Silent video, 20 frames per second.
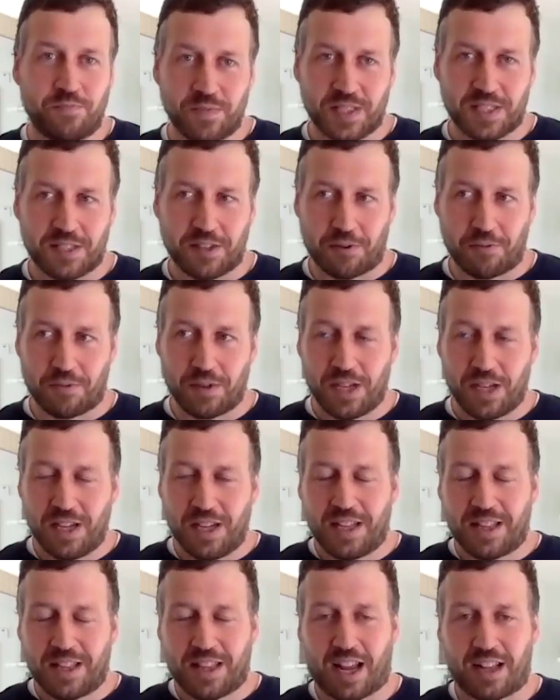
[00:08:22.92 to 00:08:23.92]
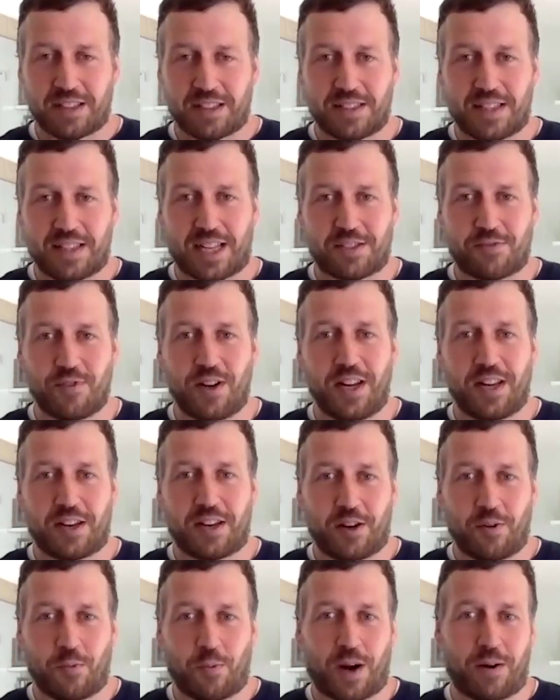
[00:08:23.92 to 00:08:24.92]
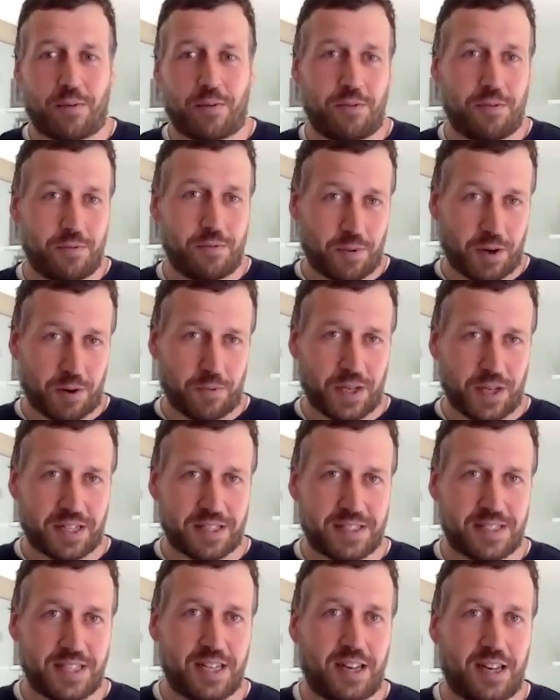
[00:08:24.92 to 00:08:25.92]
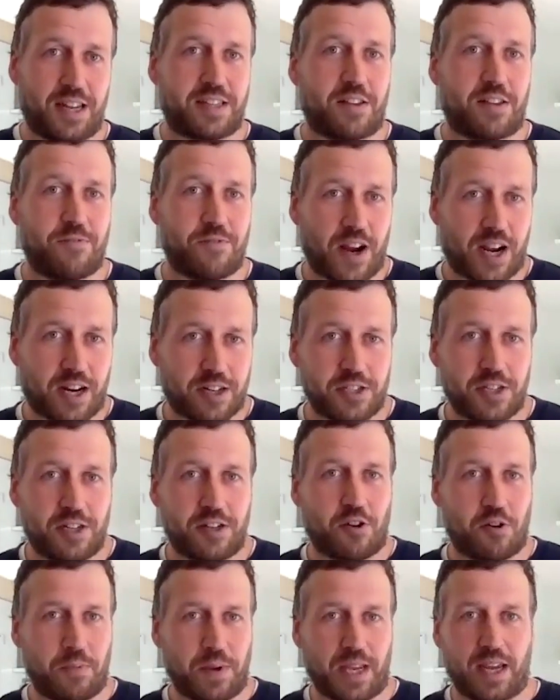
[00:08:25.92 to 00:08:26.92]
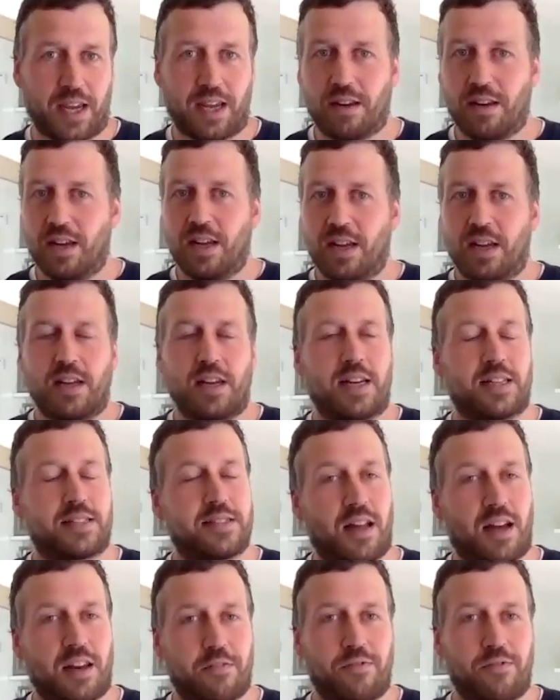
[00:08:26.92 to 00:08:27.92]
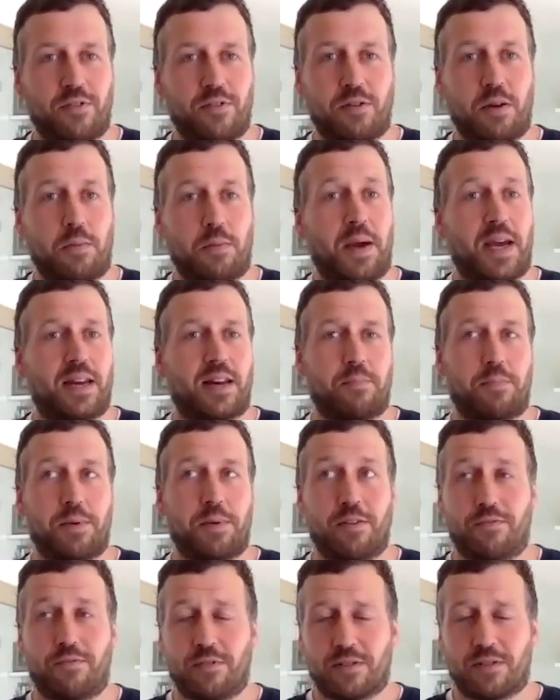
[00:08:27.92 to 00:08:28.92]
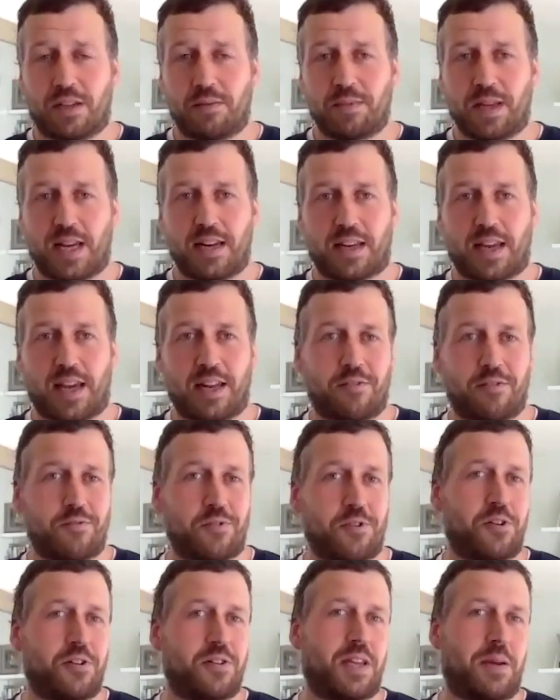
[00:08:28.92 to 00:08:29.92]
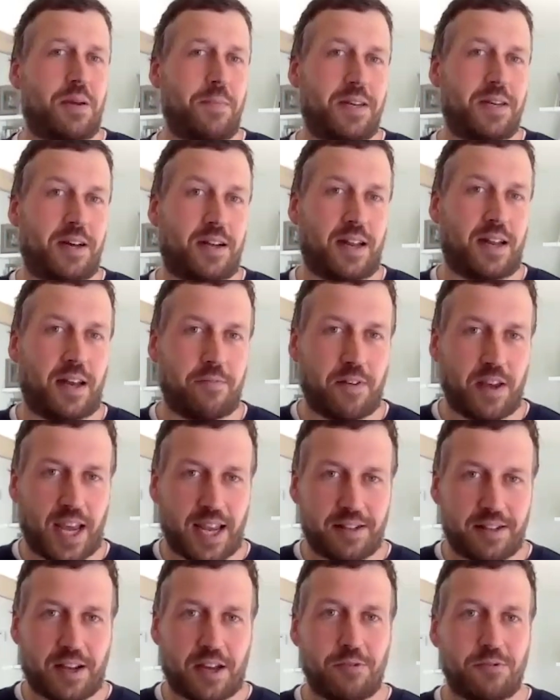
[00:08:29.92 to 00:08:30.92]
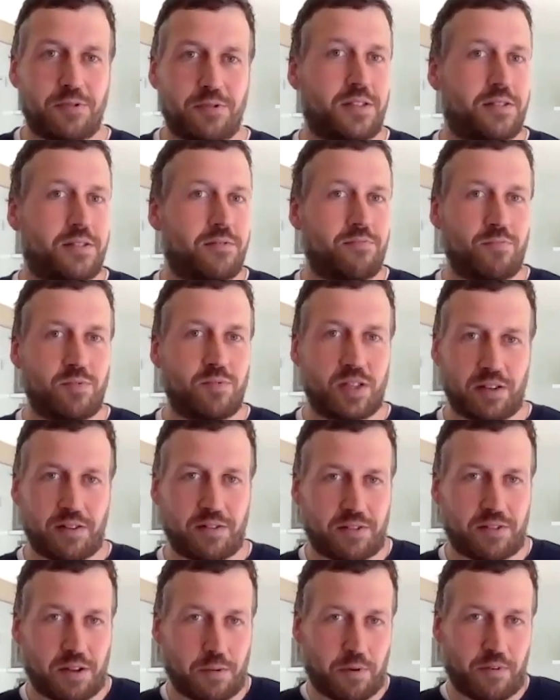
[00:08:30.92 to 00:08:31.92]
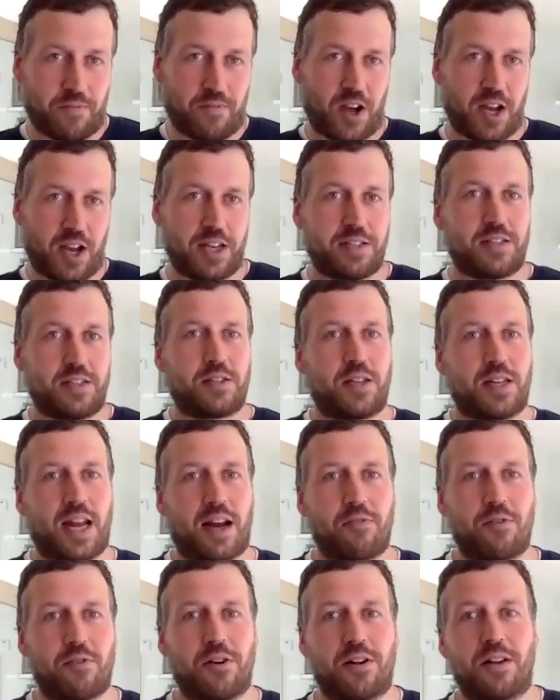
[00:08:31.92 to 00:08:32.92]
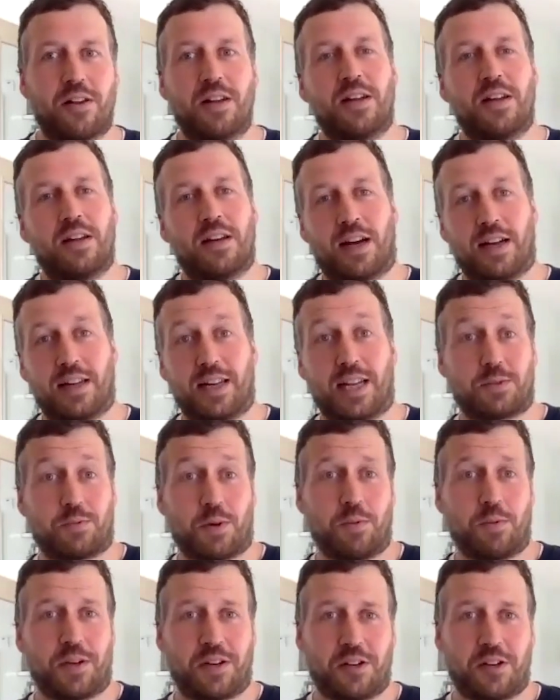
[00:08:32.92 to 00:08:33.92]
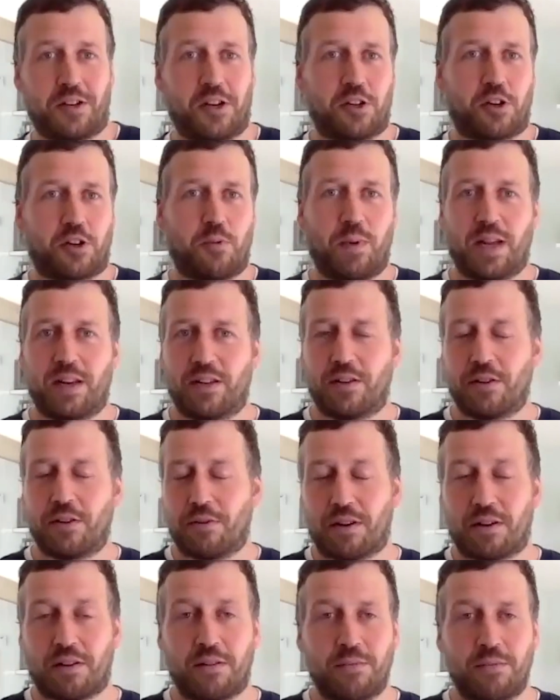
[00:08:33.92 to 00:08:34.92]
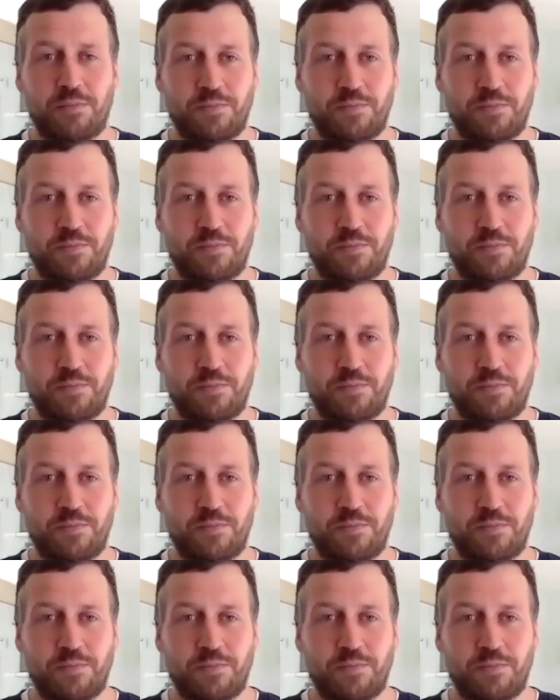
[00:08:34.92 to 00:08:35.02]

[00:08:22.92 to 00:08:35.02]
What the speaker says: So that's really kind of where we can see like the fractional coming in. It may not be a full-time dedicated role. They may not have headcount to provide to that role, and that's where we can kind of come in and do it.